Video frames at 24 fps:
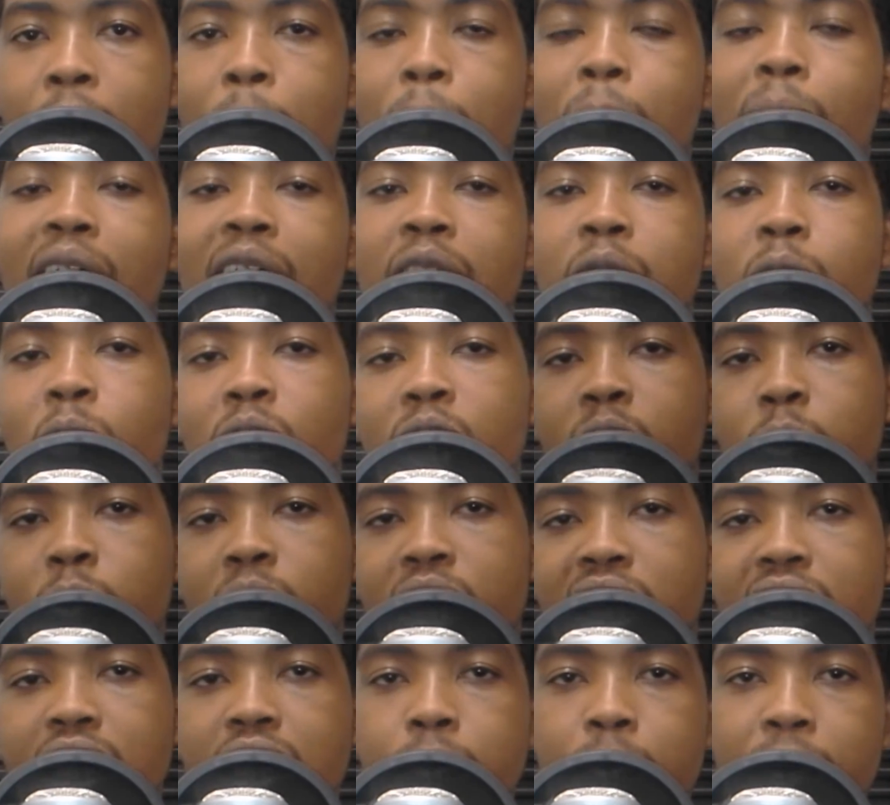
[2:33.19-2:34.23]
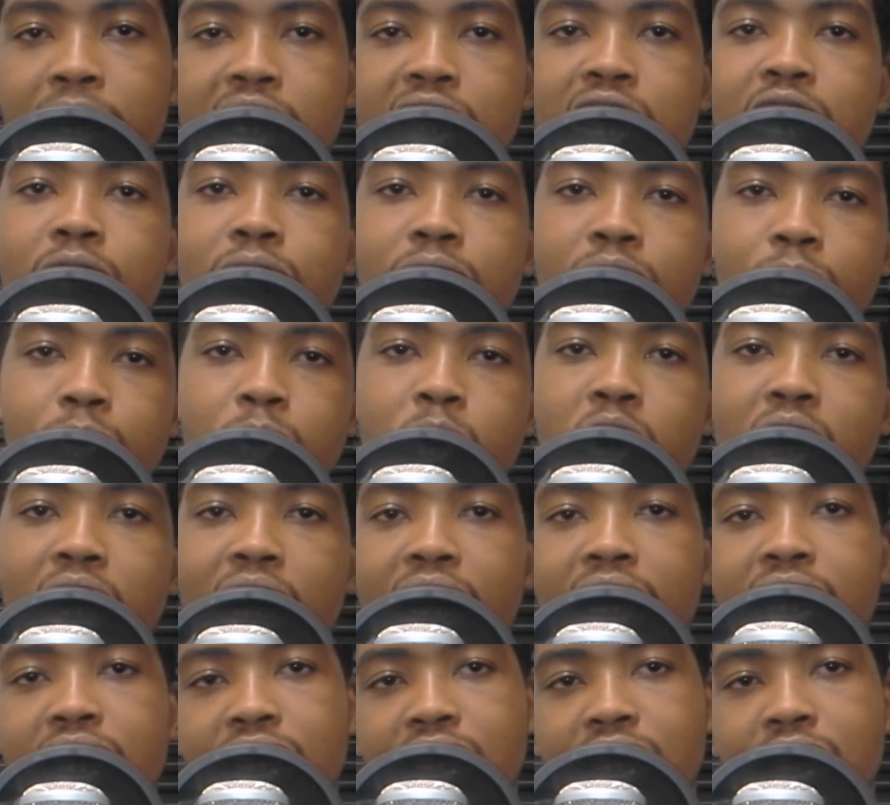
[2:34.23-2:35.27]
But what we are expecting from you
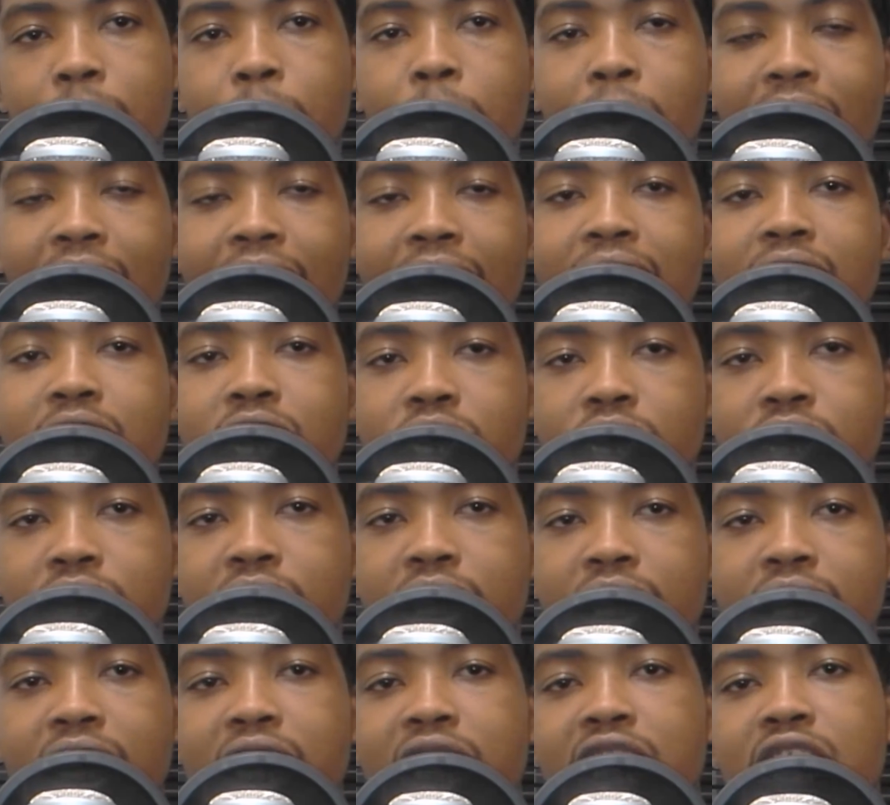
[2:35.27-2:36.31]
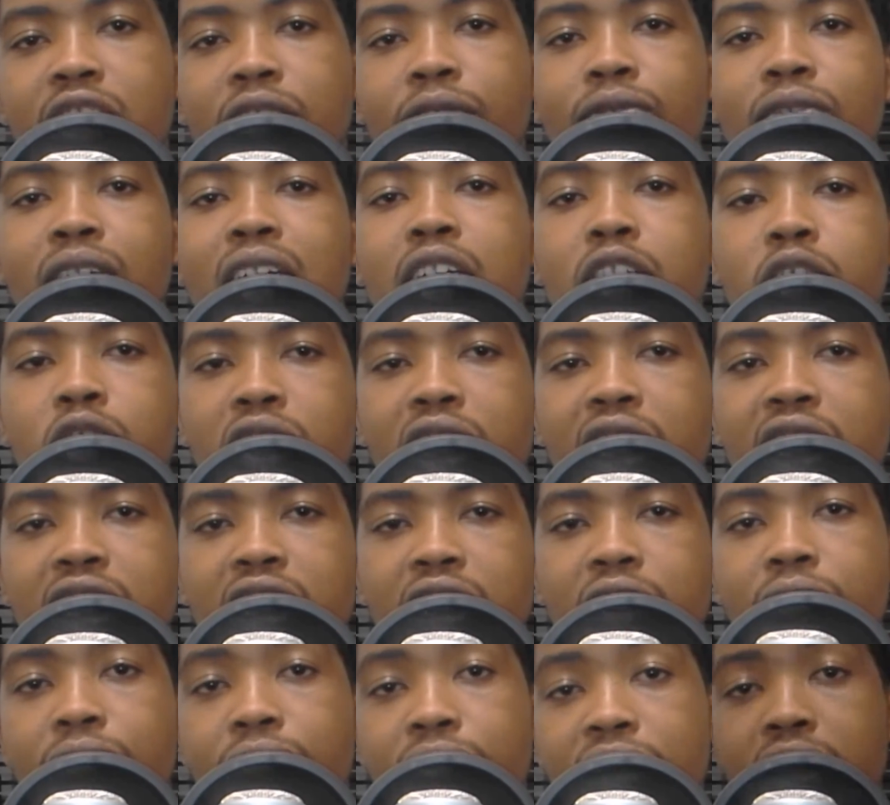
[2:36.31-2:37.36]
guys is a plan to say that is free
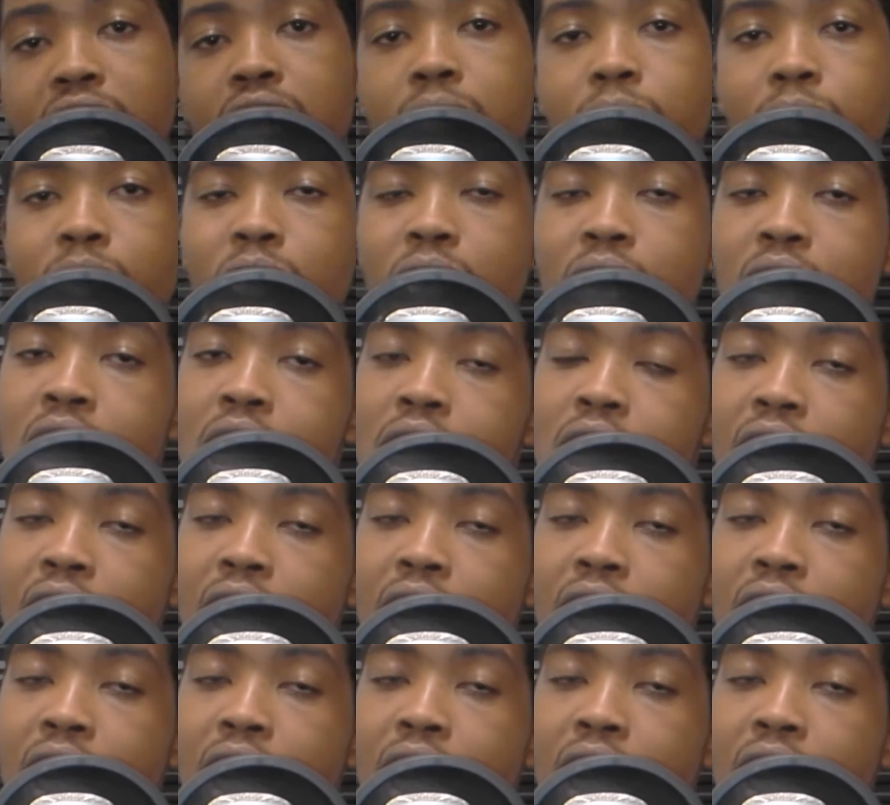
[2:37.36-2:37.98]
education feasible,